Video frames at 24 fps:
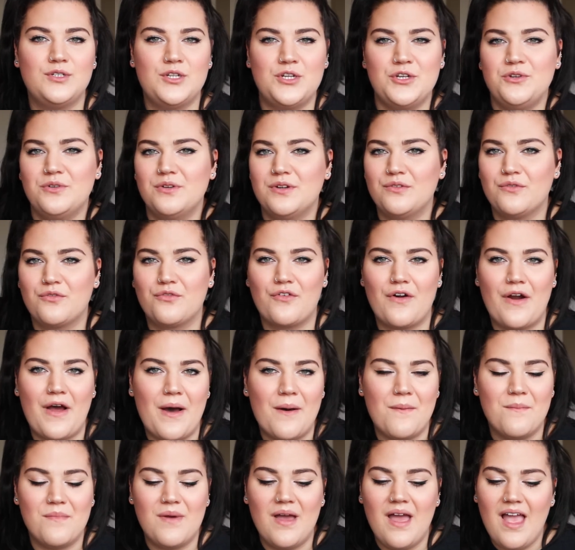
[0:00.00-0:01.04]
to and
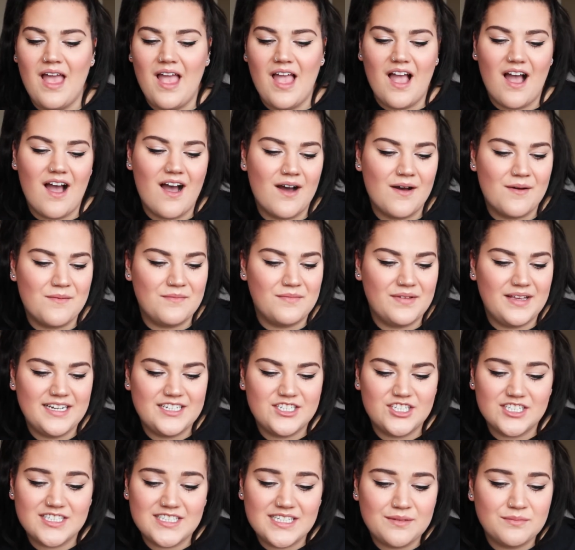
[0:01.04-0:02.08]
from. It
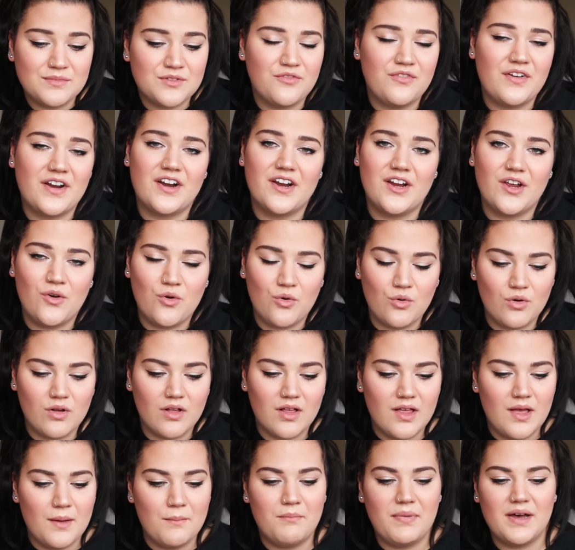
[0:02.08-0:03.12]
just seems very
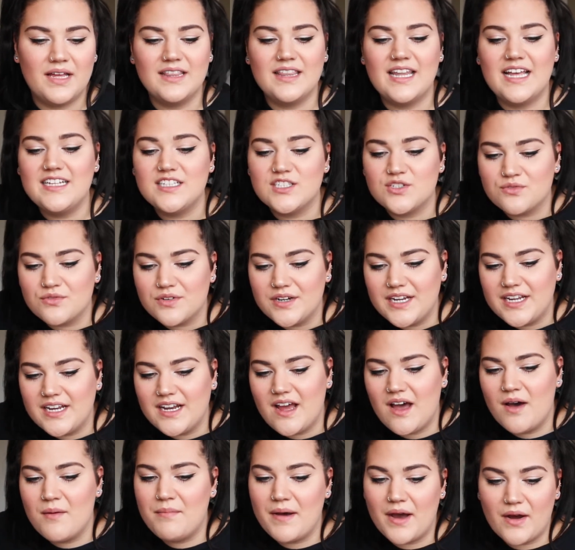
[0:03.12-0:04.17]
cool. But let's read
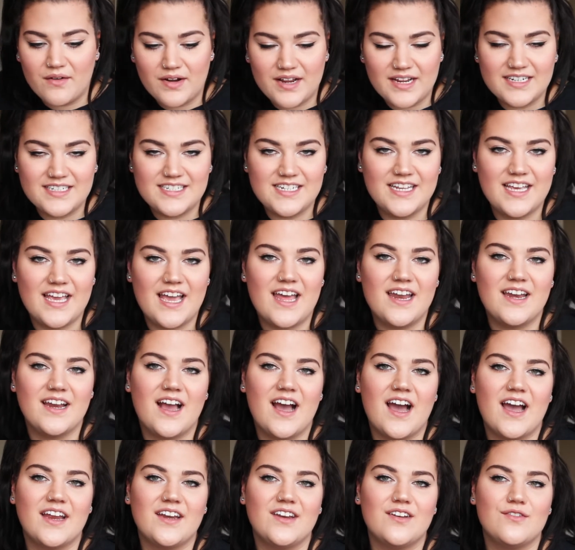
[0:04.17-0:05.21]
about it to get
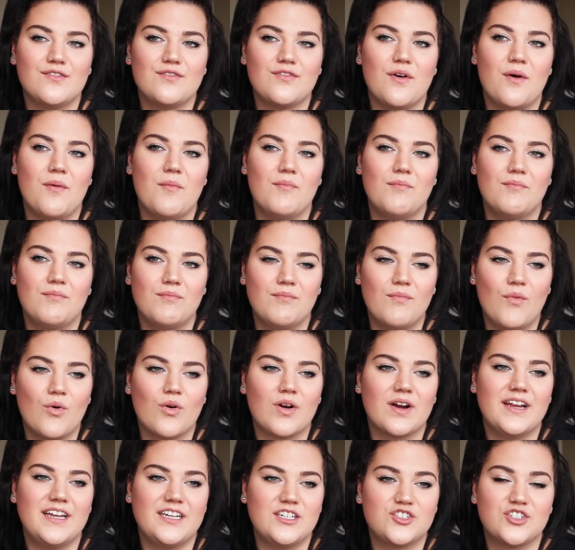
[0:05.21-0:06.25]
kind of
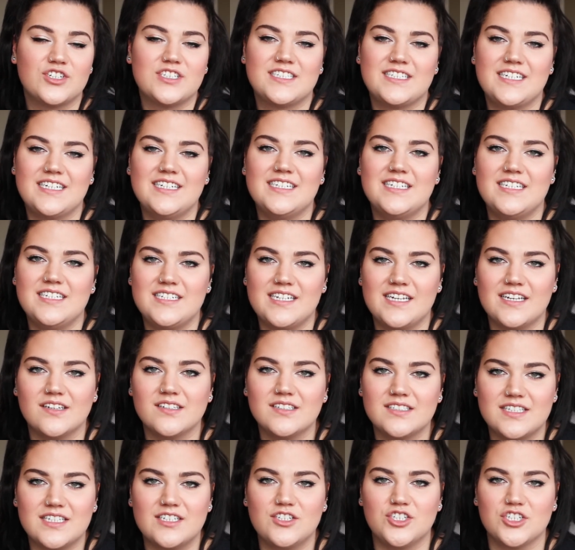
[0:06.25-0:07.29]
more interesting
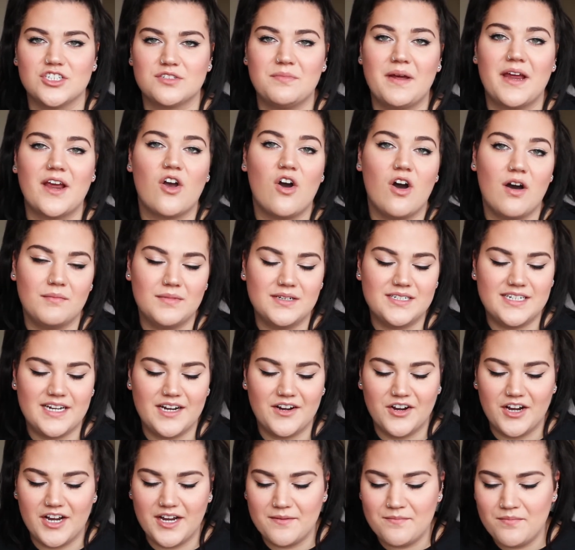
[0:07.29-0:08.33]
details than just my
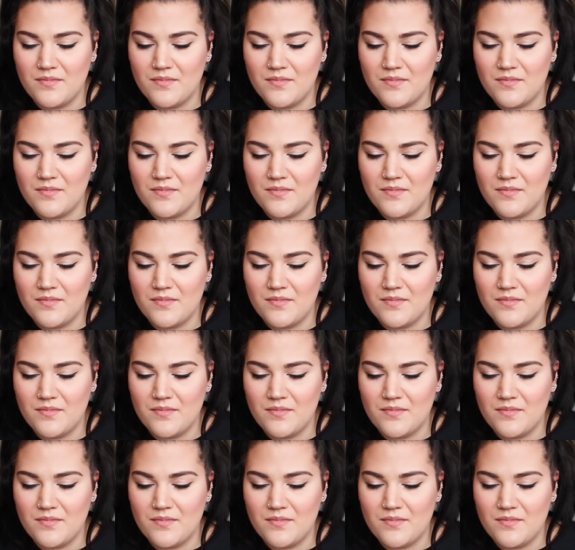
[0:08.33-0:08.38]
commentary.